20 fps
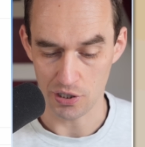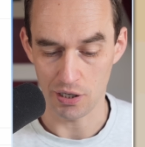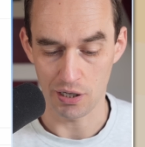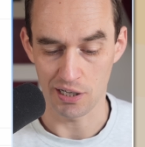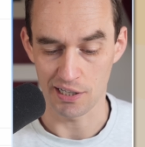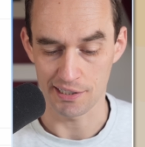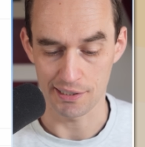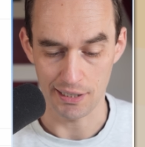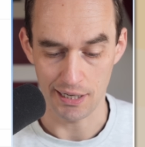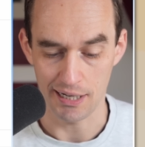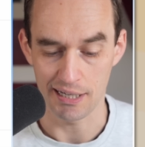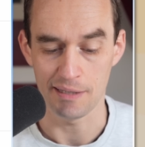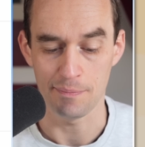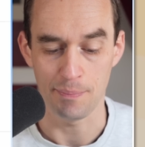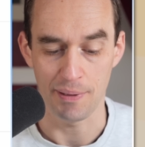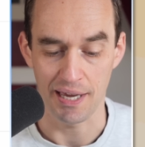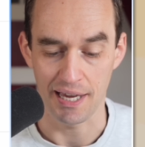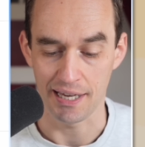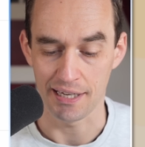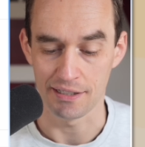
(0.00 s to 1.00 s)
on
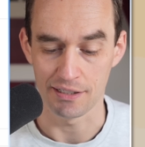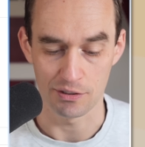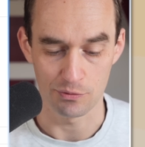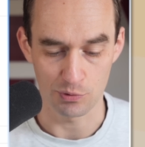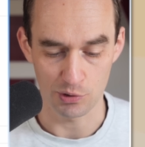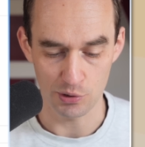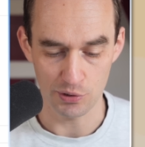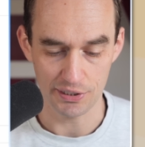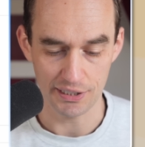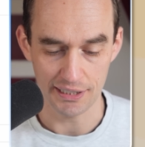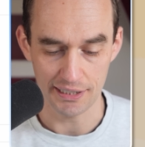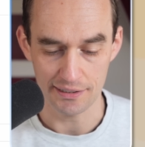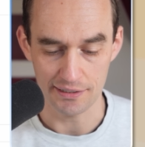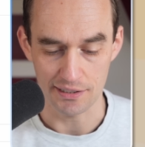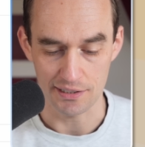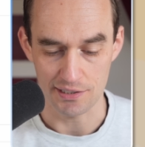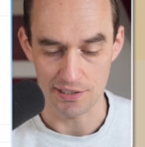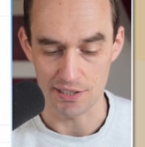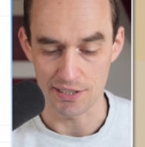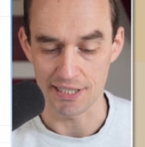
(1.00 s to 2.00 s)
iPad, and we're looking at
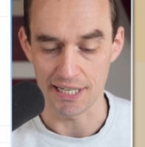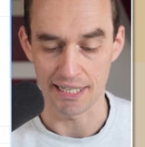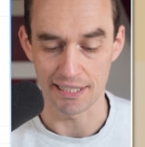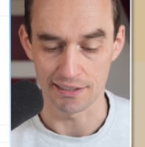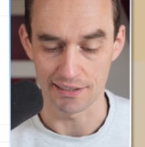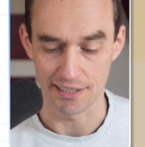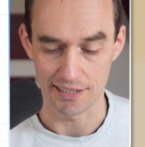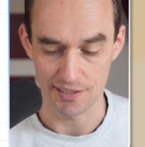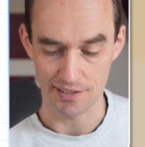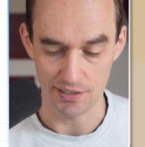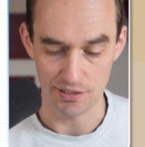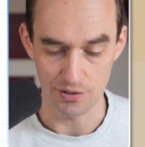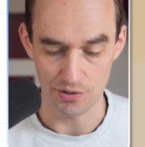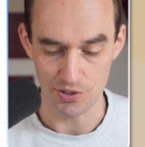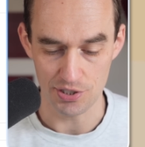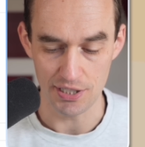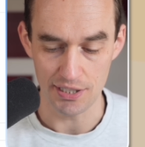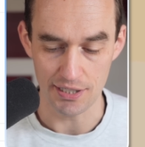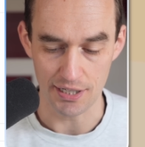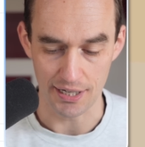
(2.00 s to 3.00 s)
the today list, and you'll
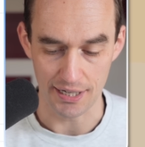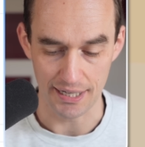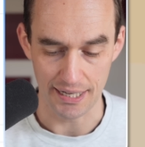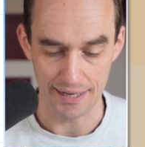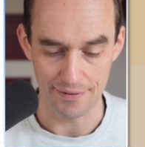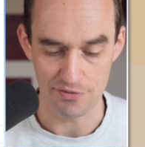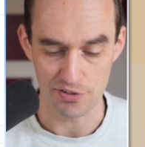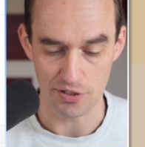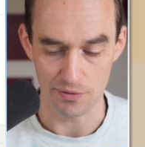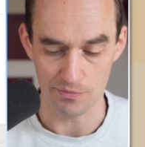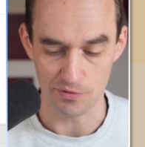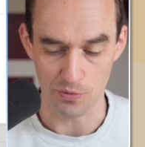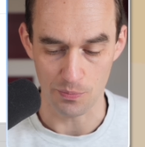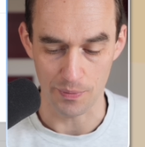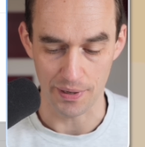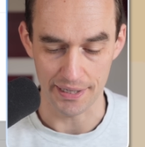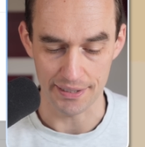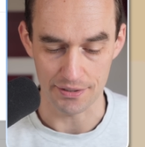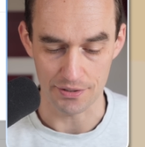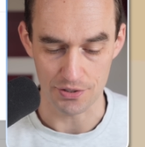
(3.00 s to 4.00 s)
see that I have some
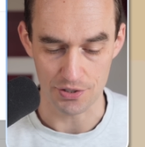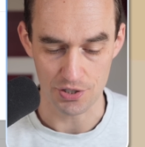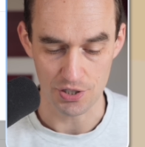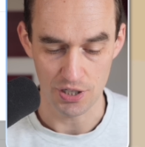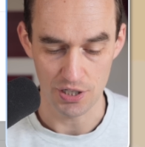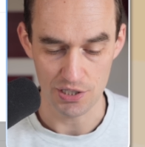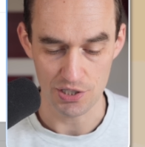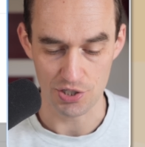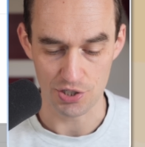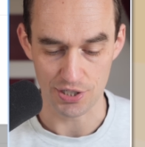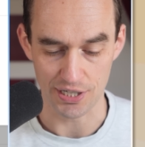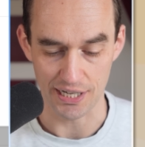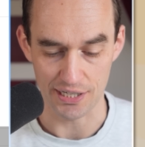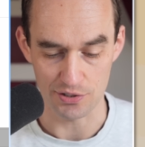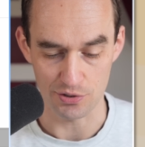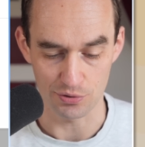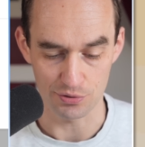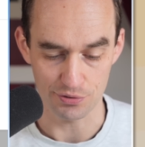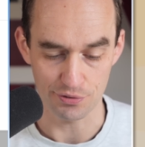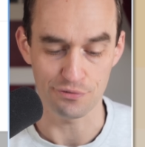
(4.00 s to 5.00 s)
reminders
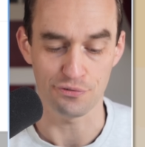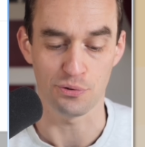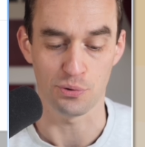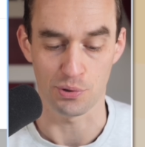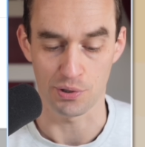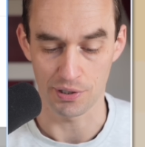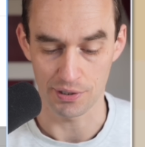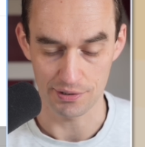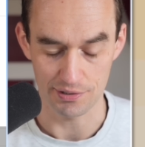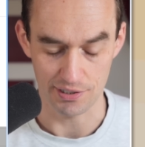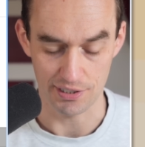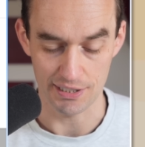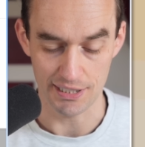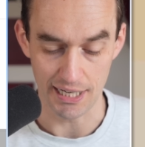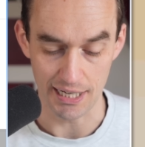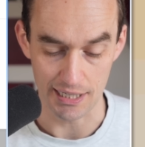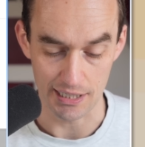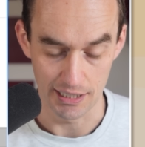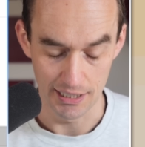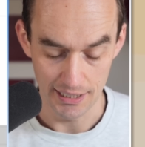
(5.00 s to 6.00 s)
scheduled for
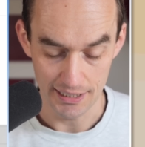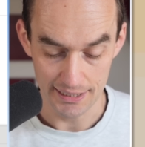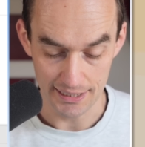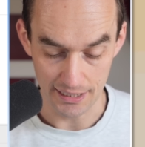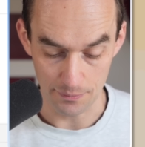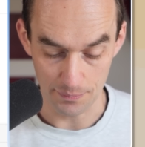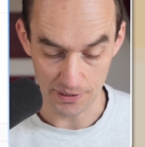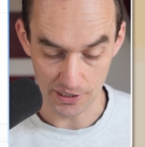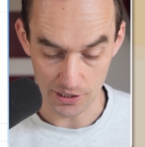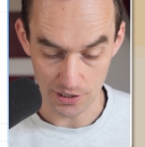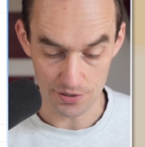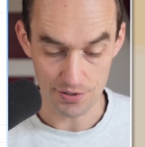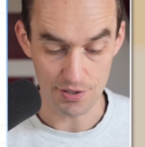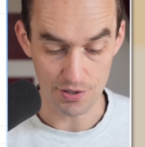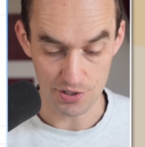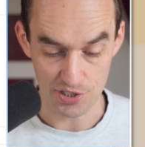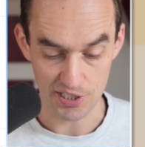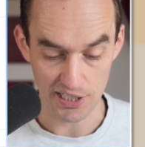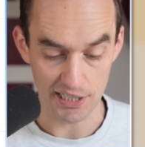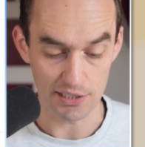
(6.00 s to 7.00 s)
today. Now, because they're
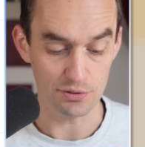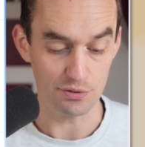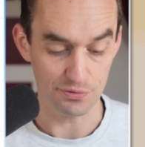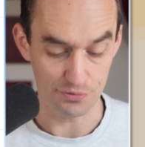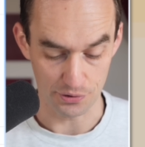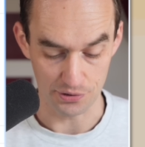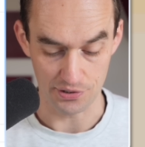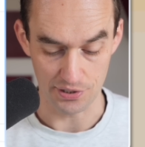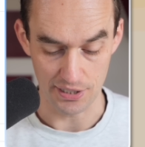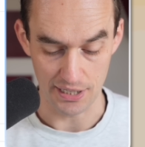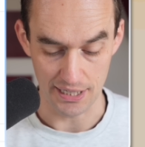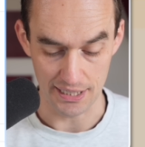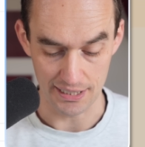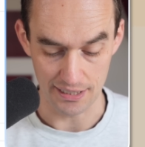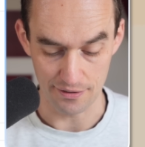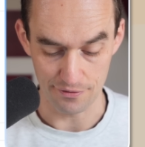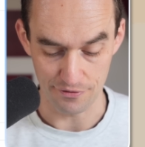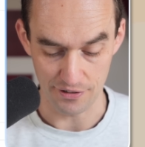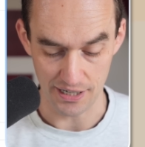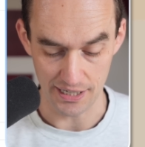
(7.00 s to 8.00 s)
scheduled for today,
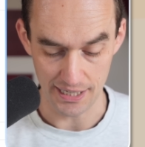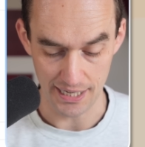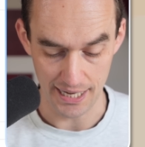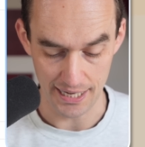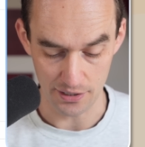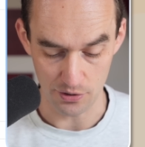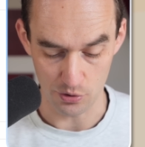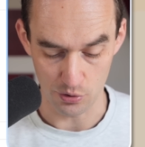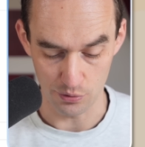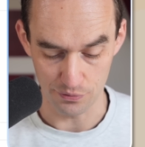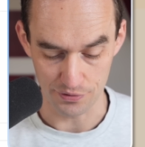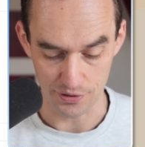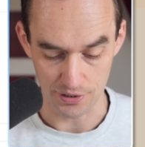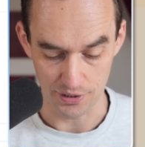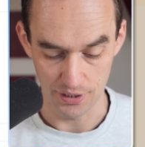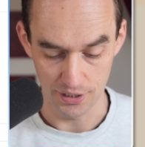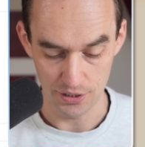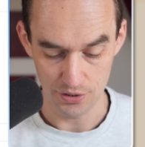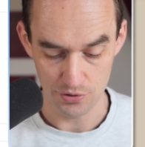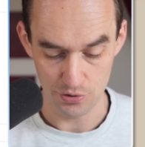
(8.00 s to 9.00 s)
if I head over
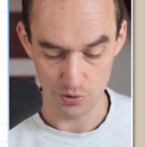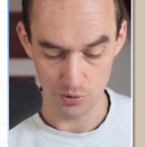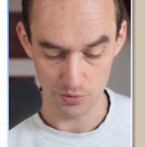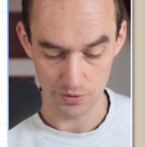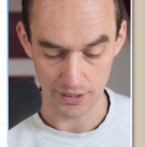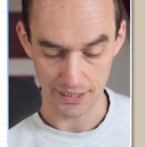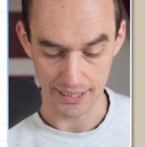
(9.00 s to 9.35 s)
to the